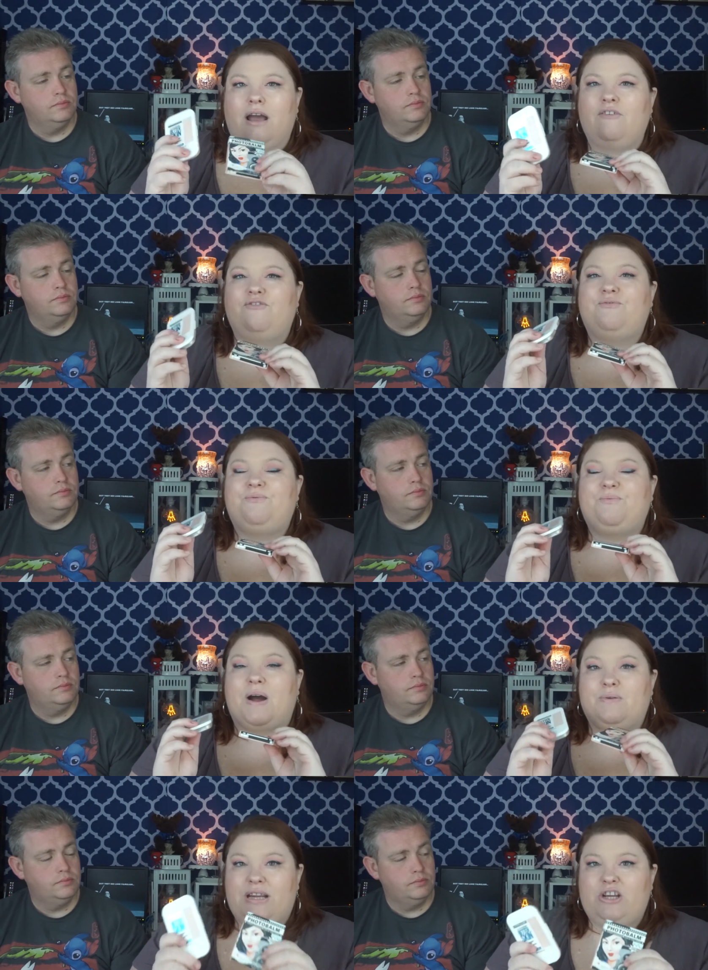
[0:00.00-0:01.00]
Speaker 1: a
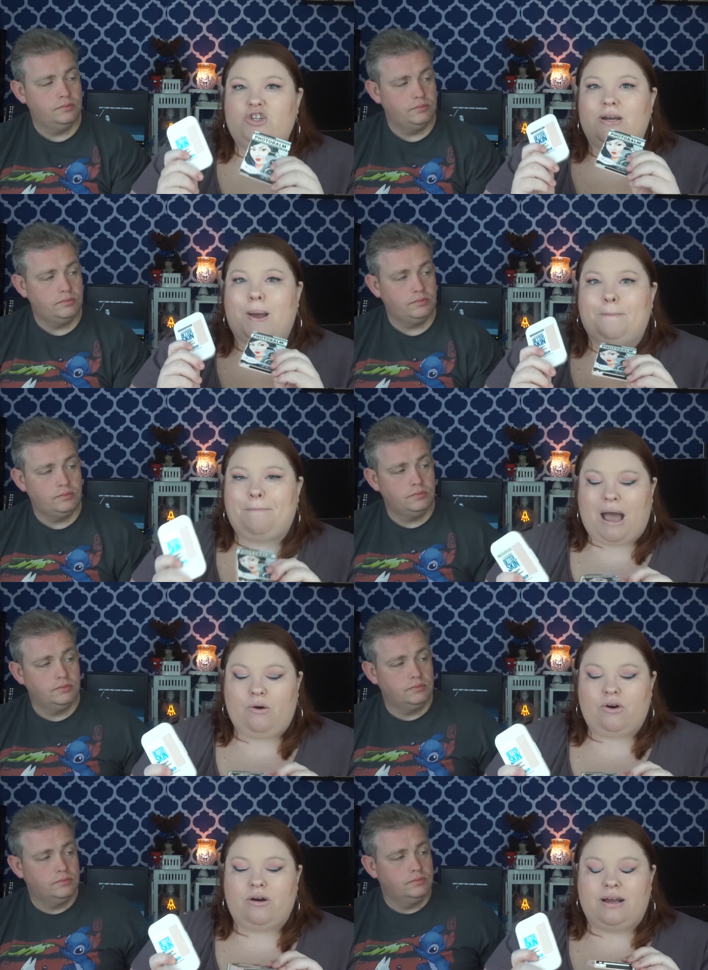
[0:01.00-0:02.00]
foundation
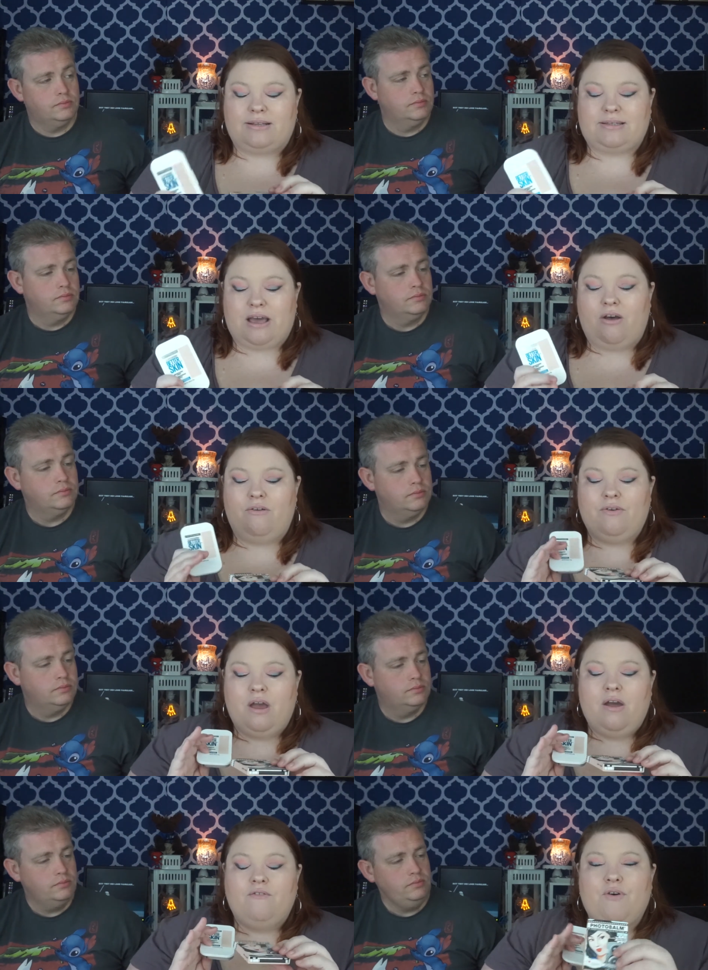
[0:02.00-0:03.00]
powder itself,
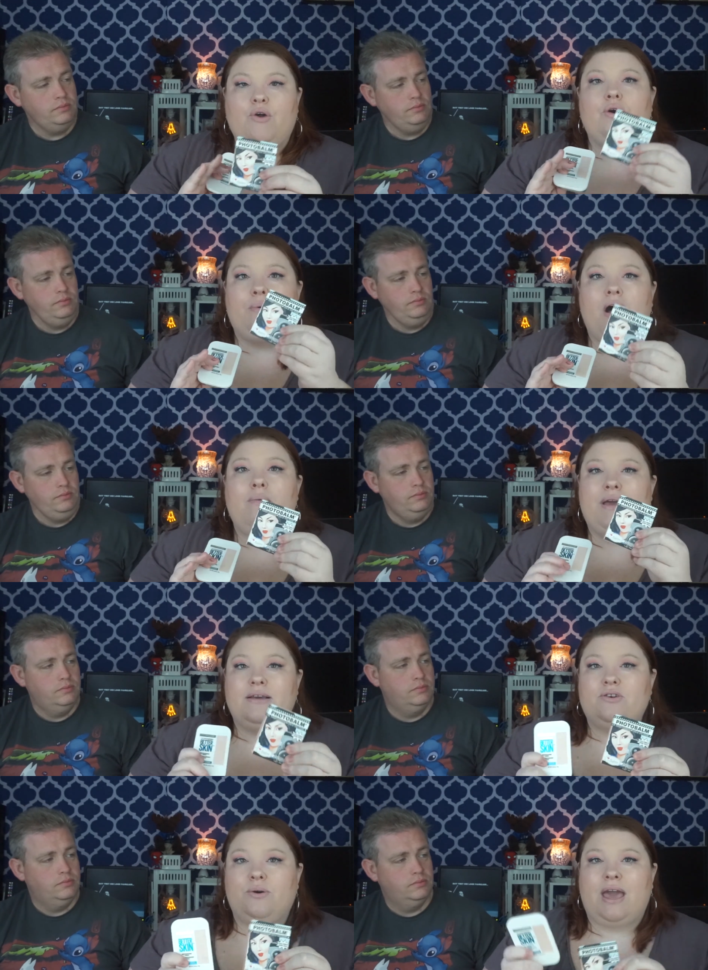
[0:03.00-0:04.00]
Photo Balm
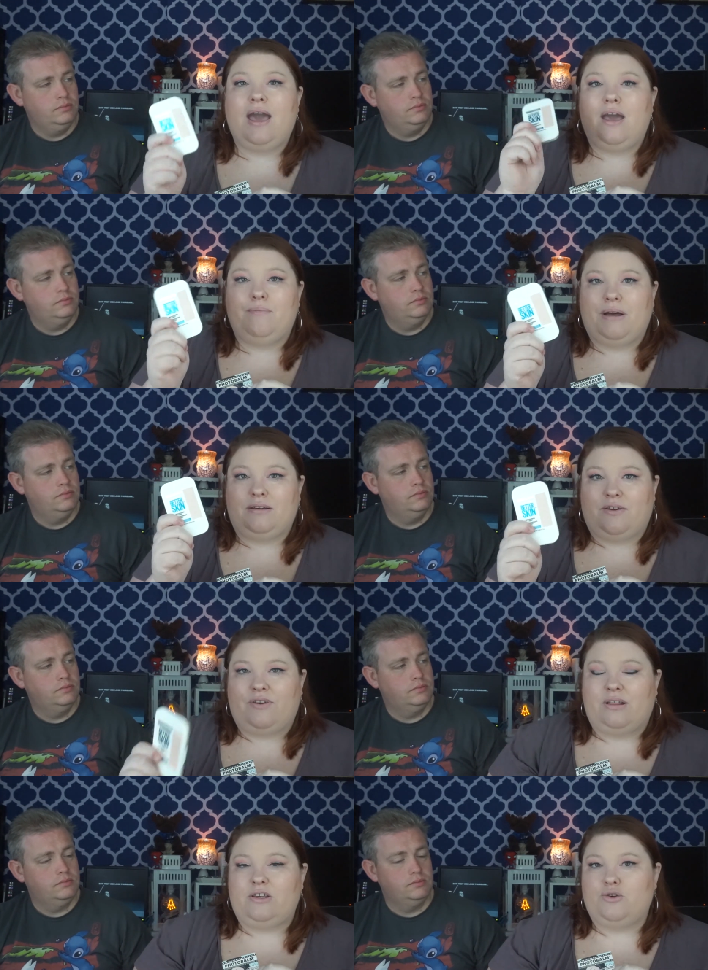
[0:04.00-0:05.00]
is okay, but
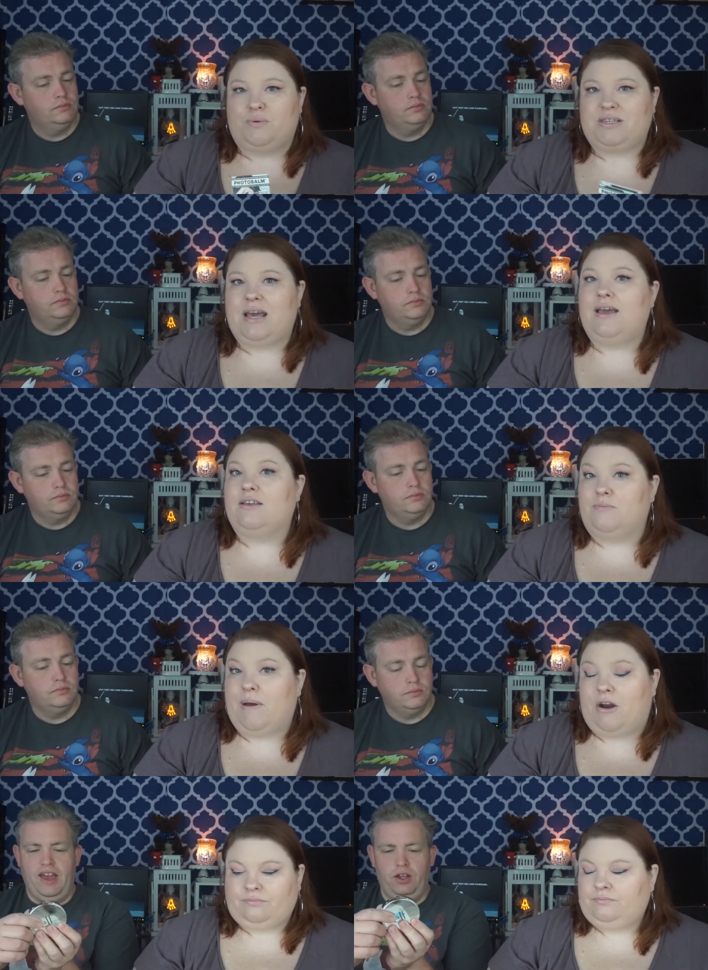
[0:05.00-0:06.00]
definitely Superstay is
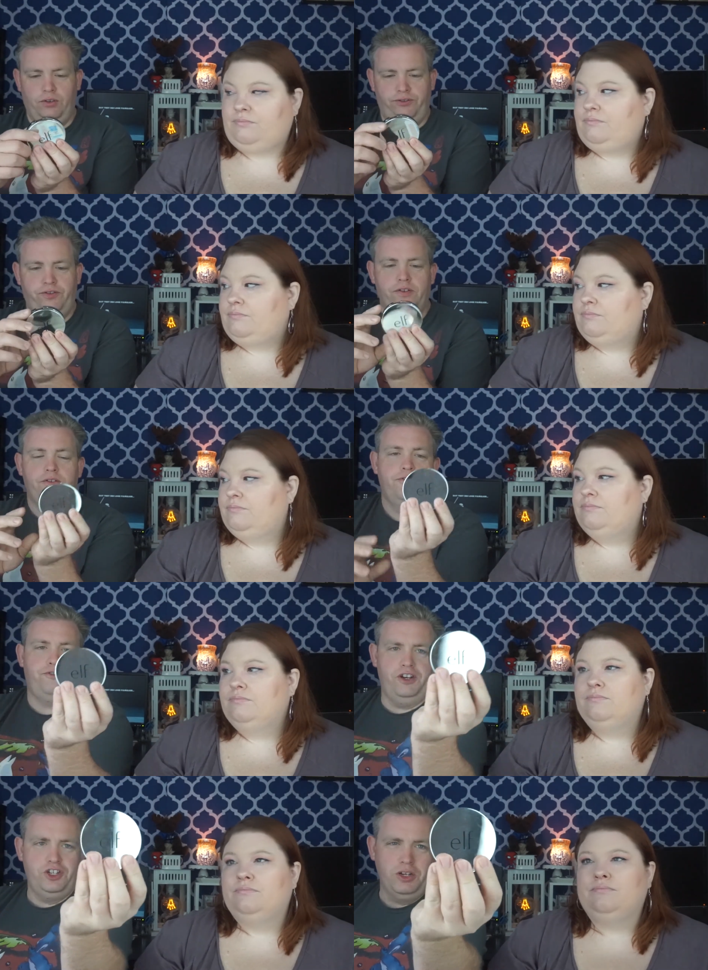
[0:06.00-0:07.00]
better.
Speaker 2: e.l.f.
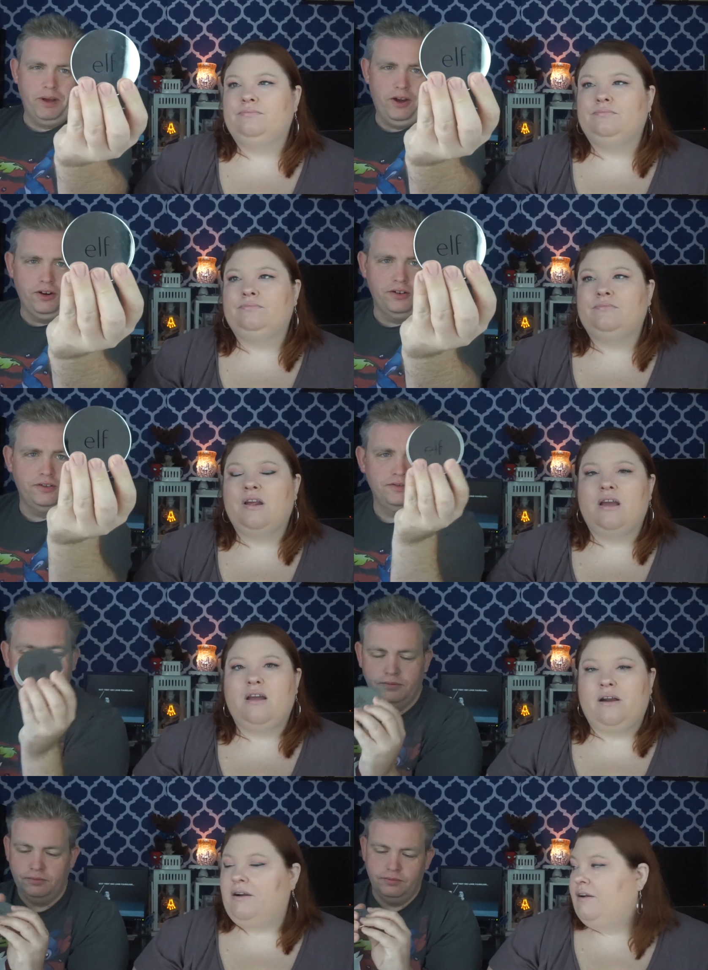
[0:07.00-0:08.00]
Finishing powder.
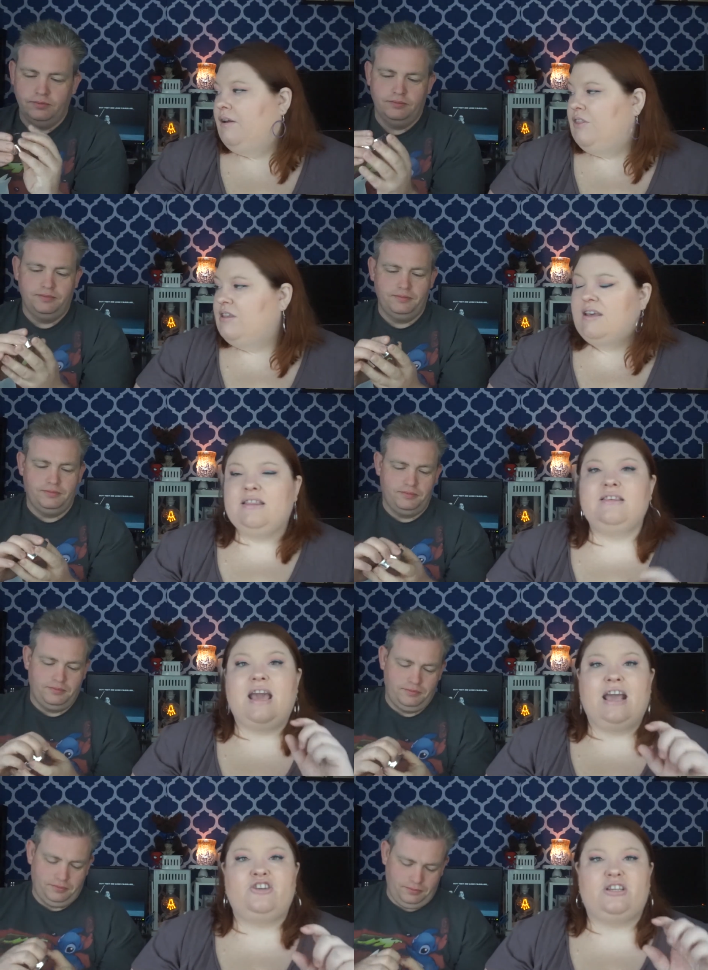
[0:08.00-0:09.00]
Speaker 1: This thing
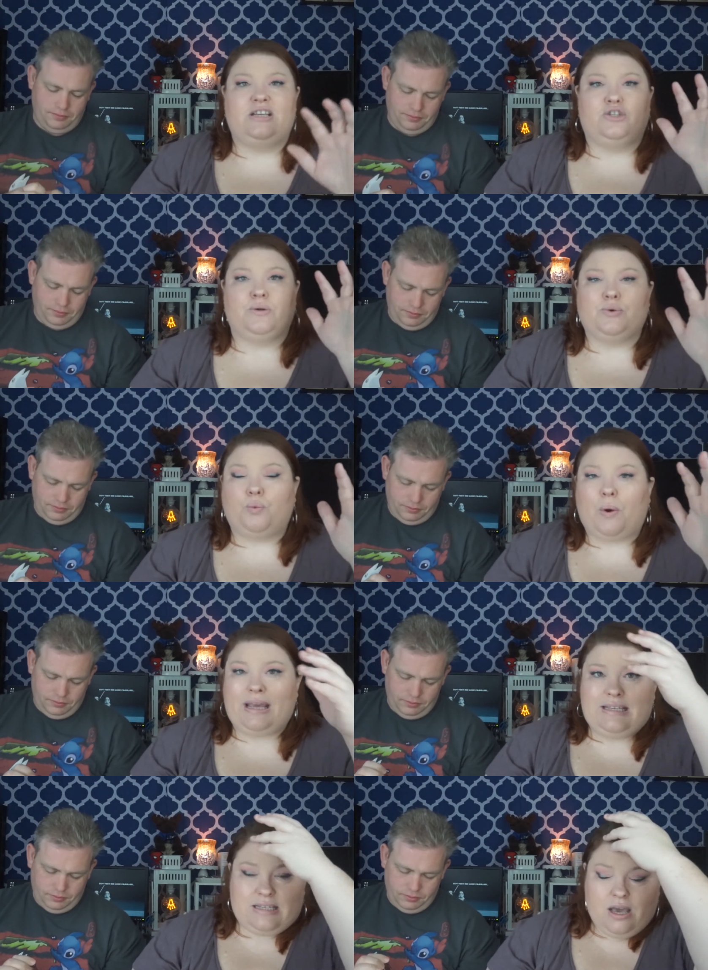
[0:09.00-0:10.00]
is the HD, so it's
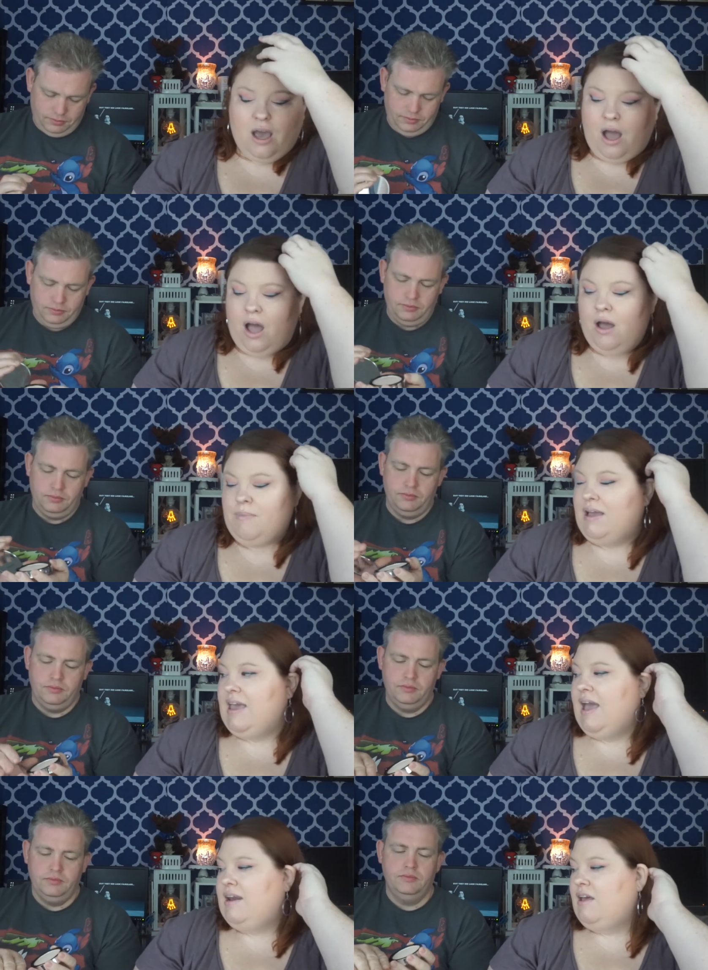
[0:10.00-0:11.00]
white. Um,
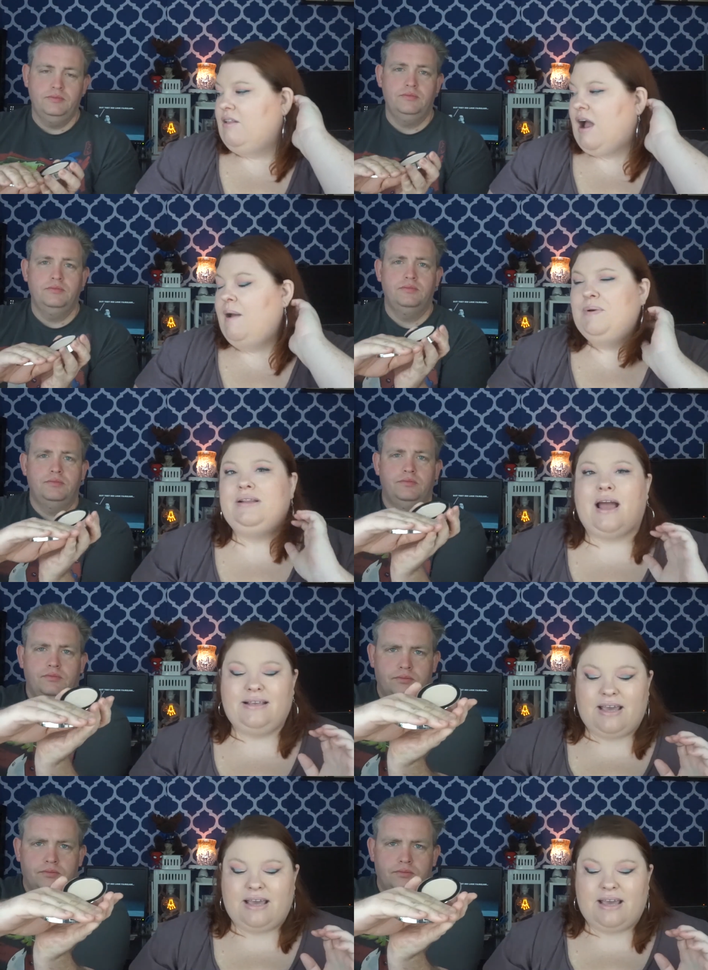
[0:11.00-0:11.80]
again, I will. I